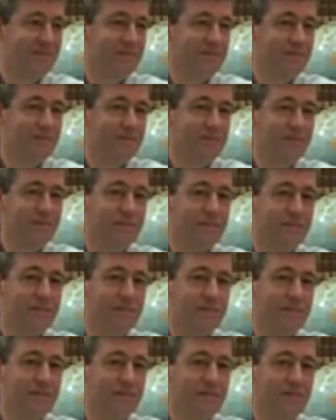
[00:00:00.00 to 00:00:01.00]

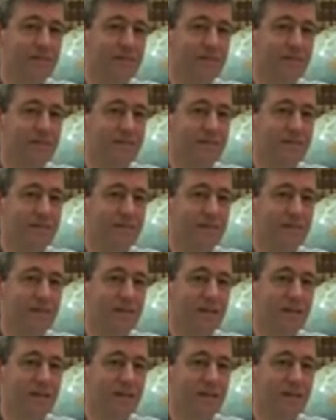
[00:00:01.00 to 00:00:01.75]
No one is speaking in this clip.